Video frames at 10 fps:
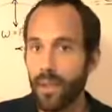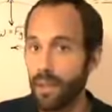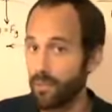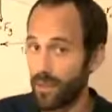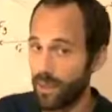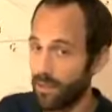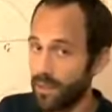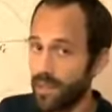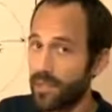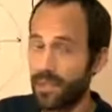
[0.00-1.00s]
And if the
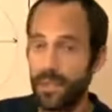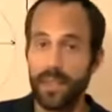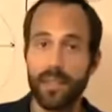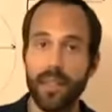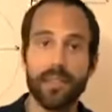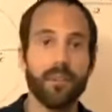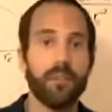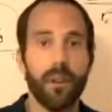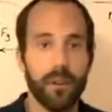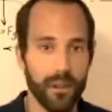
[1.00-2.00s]
density is actually less than
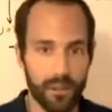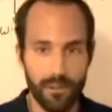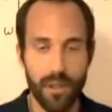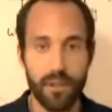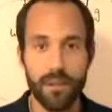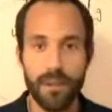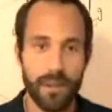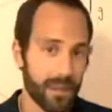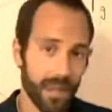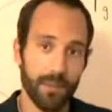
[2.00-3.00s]
water, it'll float.
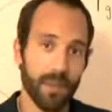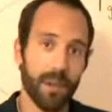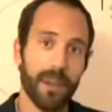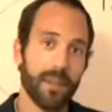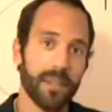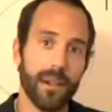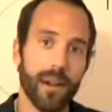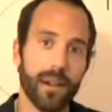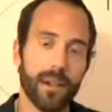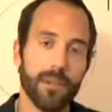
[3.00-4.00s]
And the same with our air. That's how
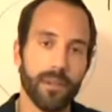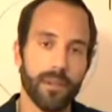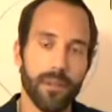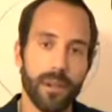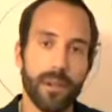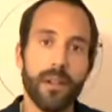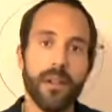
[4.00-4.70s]
hot air balloons work.